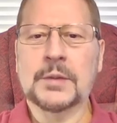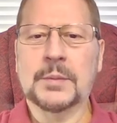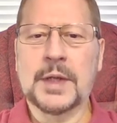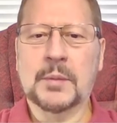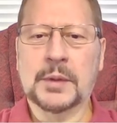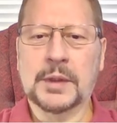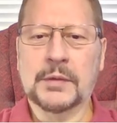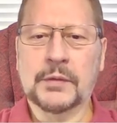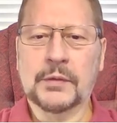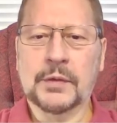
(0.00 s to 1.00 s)

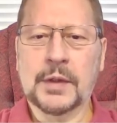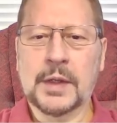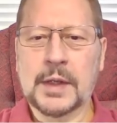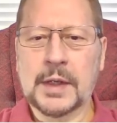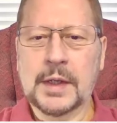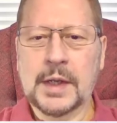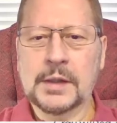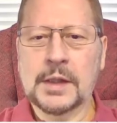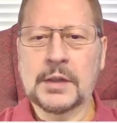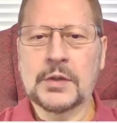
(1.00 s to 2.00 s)
templates, and
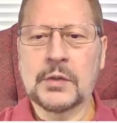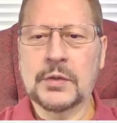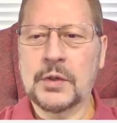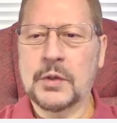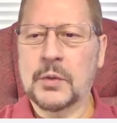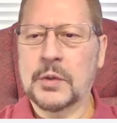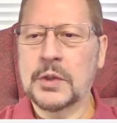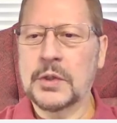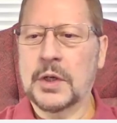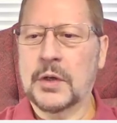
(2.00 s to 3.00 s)
let's use our new orange
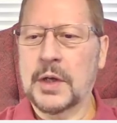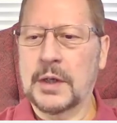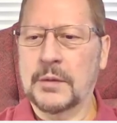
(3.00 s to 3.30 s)
on green.